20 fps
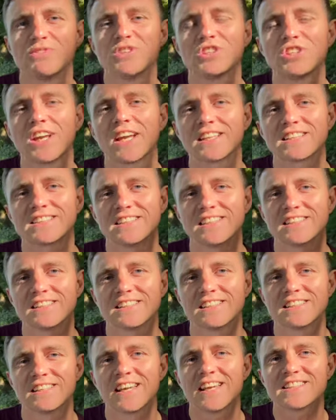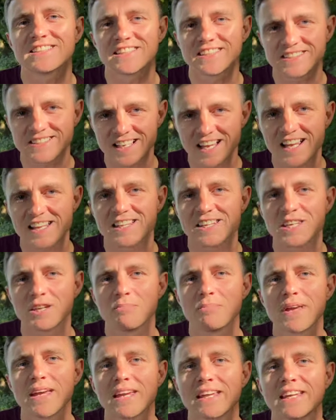rejected, it's a sign that you're
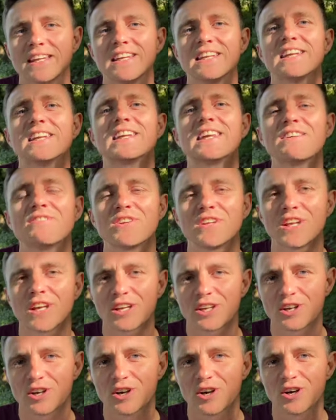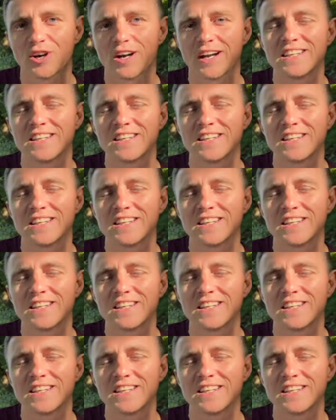making it, you're giving it a go,